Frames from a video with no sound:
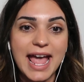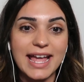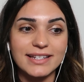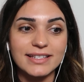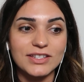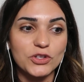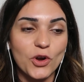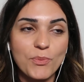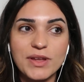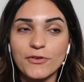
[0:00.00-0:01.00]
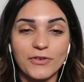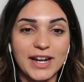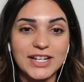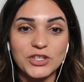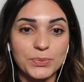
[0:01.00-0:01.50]
and don't be
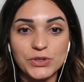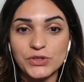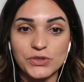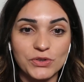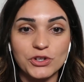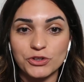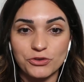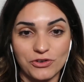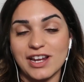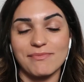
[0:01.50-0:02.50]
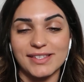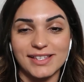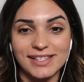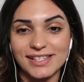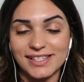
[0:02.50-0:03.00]
afraid to pursue your dreams
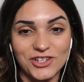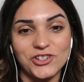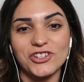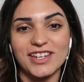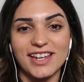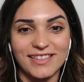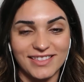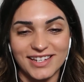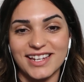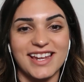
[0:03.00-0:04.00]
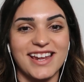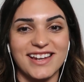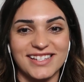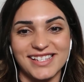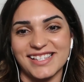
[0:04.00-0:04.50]
is essentially the
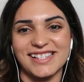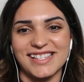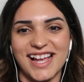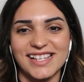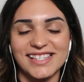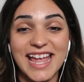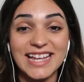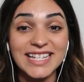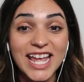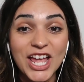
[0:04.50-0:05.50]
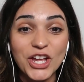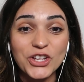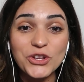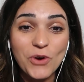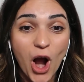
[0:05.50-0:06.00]
key to success. And
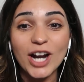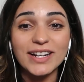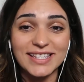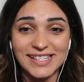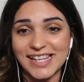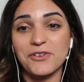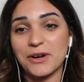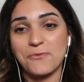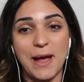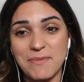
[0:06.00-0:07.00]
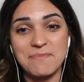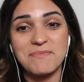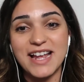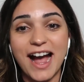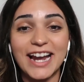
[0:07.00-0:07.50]
you are the secret weapon
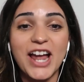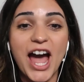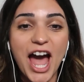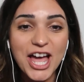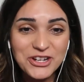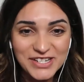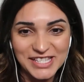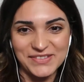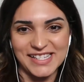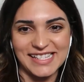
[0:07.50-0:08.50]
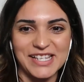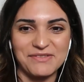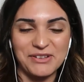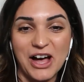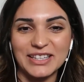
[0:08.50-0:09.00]
behind hundreds of
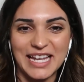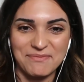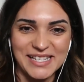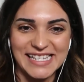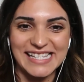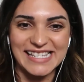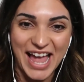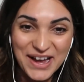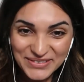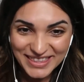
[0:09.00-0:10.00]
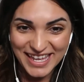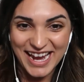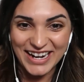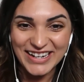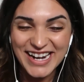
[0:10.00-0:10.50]
successful online businesses out
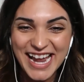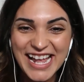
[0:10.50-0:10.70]
there.